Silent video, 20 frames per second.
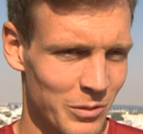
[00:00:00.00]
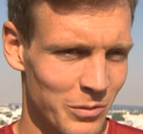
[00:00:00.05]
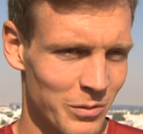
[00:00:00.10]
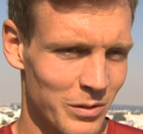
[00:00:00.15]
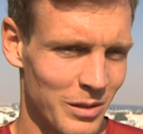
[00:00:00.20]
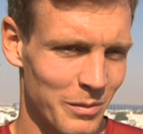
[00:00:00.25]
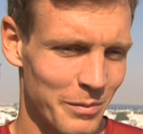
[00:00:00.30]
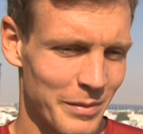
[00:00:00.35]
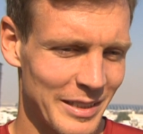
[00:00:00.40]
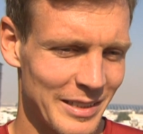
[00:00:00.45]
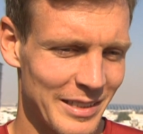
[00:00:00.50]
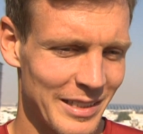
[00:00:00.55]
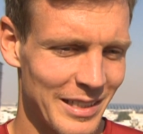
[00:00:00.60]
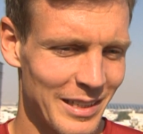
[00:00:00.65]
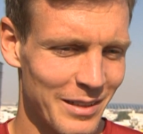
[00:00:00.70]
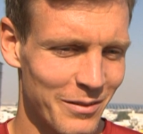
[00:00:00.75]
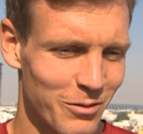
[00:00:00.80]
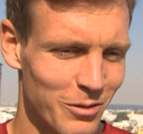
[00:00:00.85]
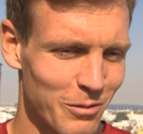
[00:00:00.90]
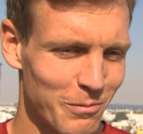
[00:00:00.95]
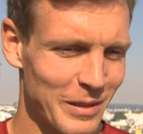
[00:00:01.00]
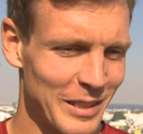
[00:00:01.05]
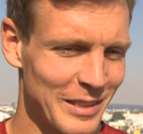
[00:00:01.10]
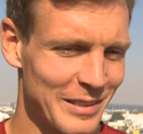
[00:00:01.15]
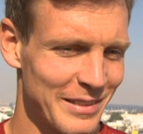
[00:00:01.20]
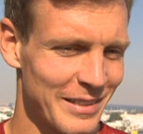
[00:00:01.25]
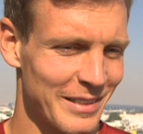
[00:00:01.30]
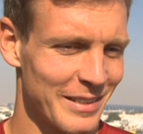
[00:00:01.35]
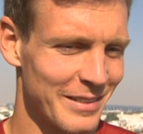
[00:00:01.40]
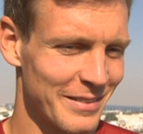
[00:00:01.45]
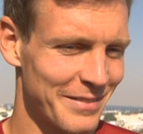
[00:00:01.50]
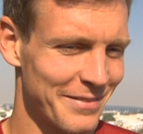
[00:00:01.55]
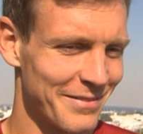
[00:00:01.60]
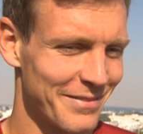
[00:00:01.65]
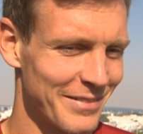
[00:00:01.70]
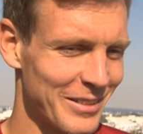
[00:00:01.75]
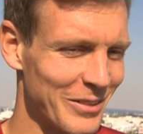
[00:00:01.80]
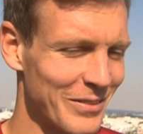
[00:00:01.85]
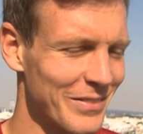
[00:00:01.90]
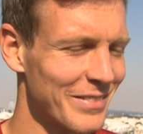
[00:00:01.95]
Well, basically for myself,
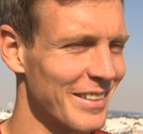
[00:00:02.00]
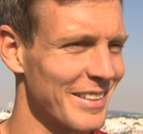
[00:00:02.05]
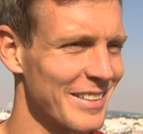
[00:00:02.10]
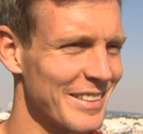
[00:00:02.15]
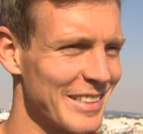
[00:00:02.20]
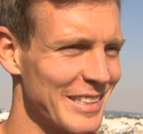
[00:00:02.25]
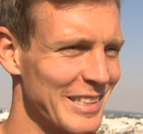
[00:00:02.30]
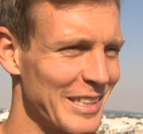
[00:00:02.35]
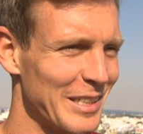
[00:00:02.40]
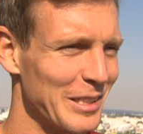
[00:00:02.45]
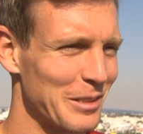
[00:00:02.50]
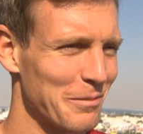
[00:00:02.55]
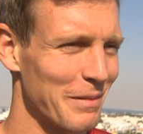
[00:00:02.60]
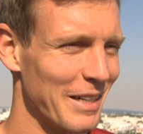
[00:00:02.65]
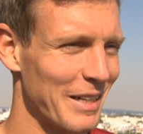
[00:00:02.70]
no, doesn't change